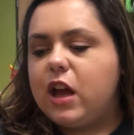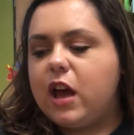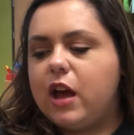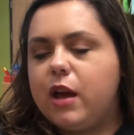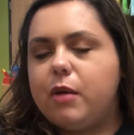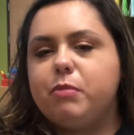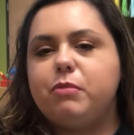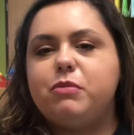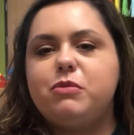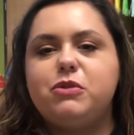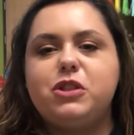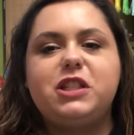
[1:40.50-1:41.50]
um,
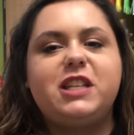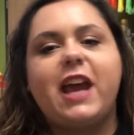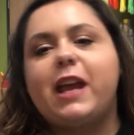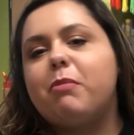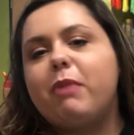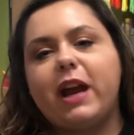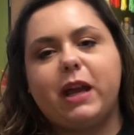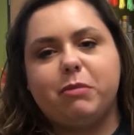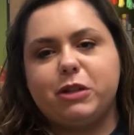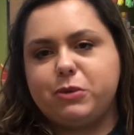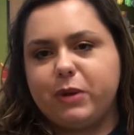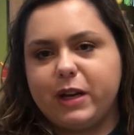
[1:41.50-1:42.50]
just take a break in
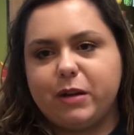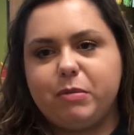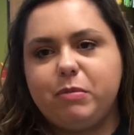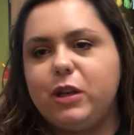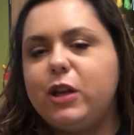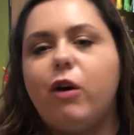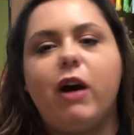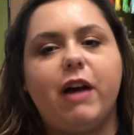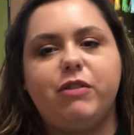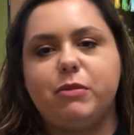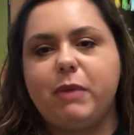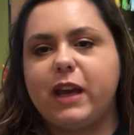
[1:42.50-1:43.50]
between them. You don't
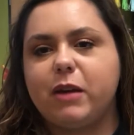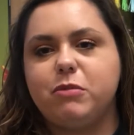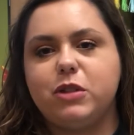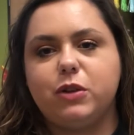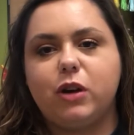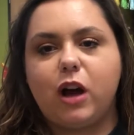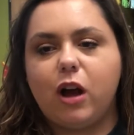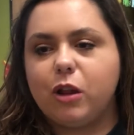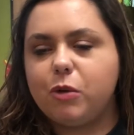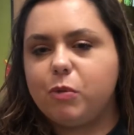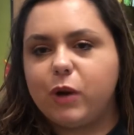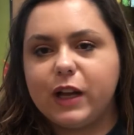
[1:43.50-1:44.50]
have to make them do it all
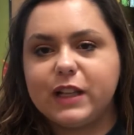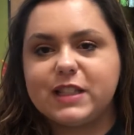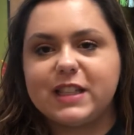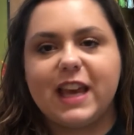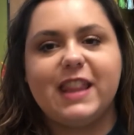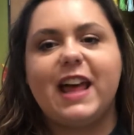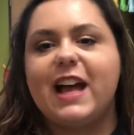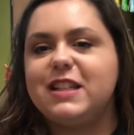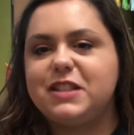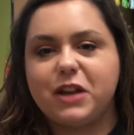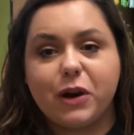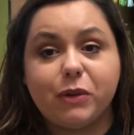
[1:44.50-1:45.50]
at once, and
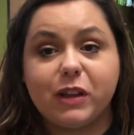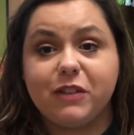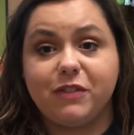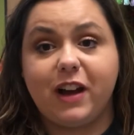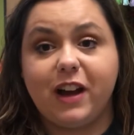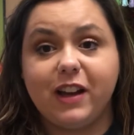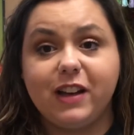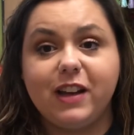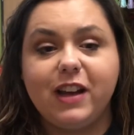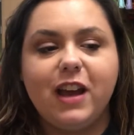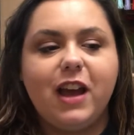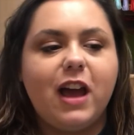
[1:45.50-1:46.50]
that's totally fine.
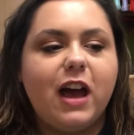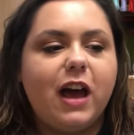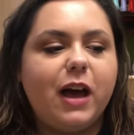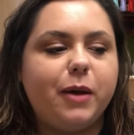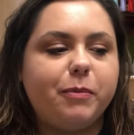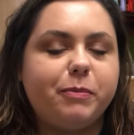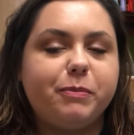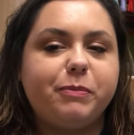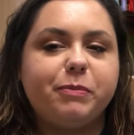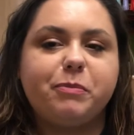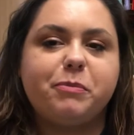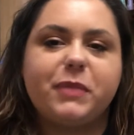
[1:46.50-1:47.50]
Um,
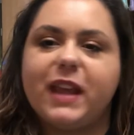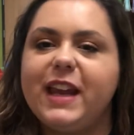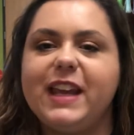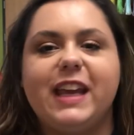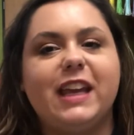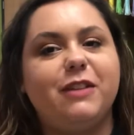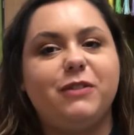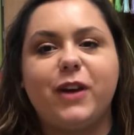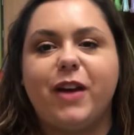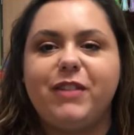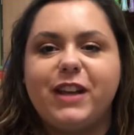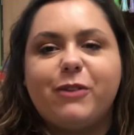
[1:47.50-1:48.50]
and again, if you
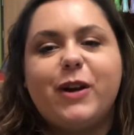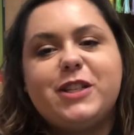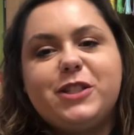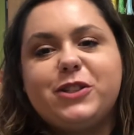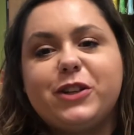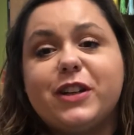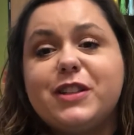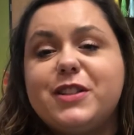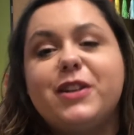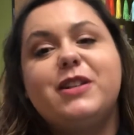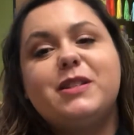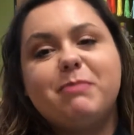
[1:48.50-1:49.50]
have any questions or
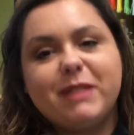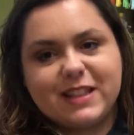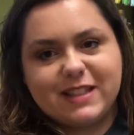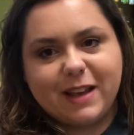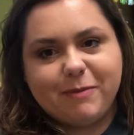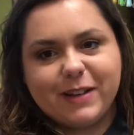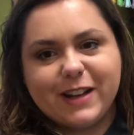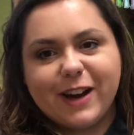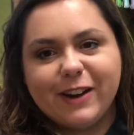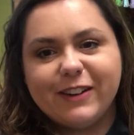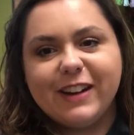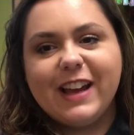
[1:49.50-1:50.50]
concerns, please let me
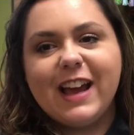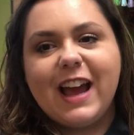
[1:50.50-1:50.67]
know.